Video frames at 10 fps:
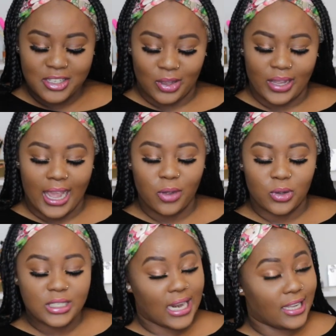So yeah, it
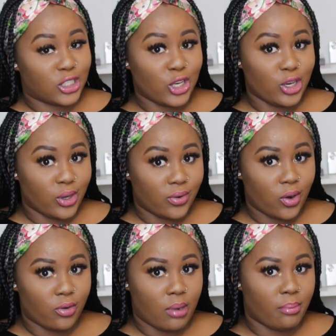was 19
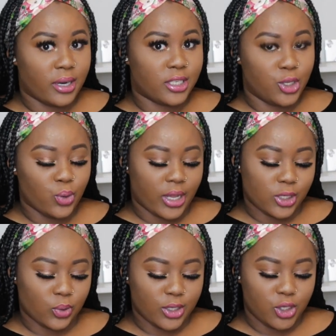euro. Remember, it's
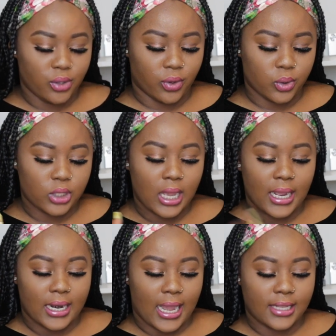UK, so it's euros.
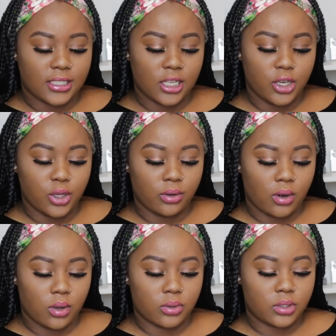19
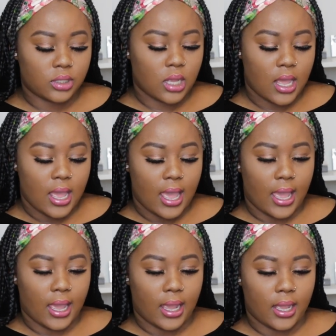euros,
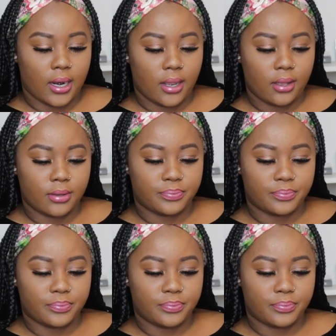and